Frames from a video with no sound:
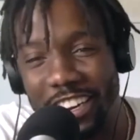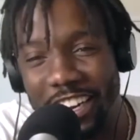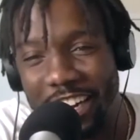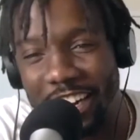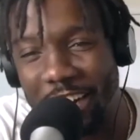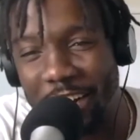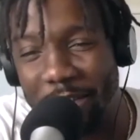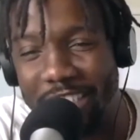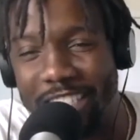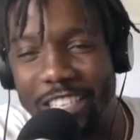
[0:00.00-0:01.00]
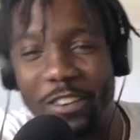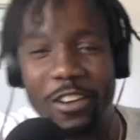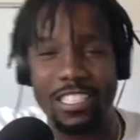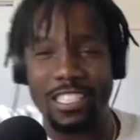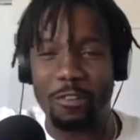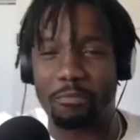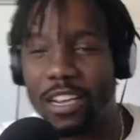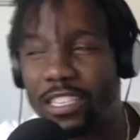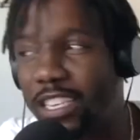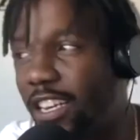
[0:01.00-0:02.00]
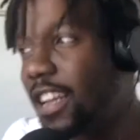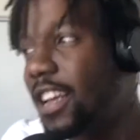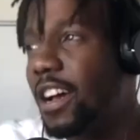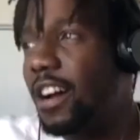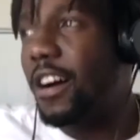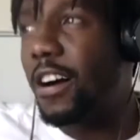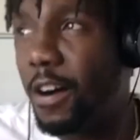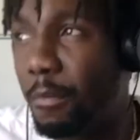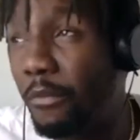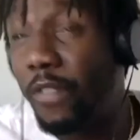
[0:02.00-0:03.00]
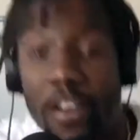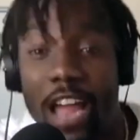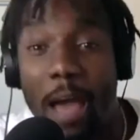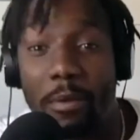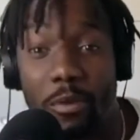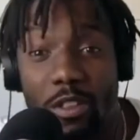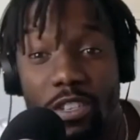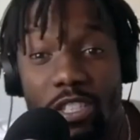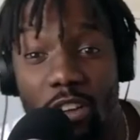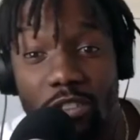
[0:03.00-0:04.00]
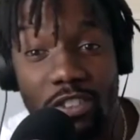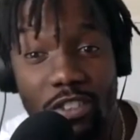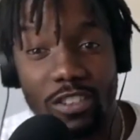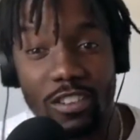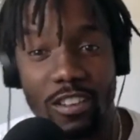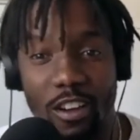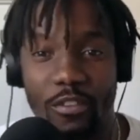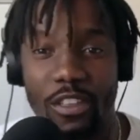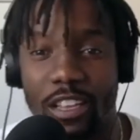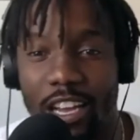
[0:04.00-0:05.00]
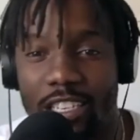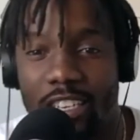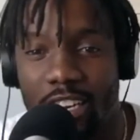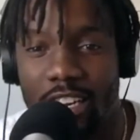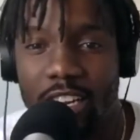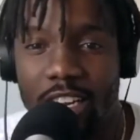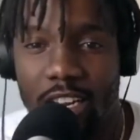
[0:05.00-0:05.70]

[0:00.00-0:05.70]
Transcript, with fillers: Um, it's still it's still present. Um, I'm very happy with the results of the election. Gotta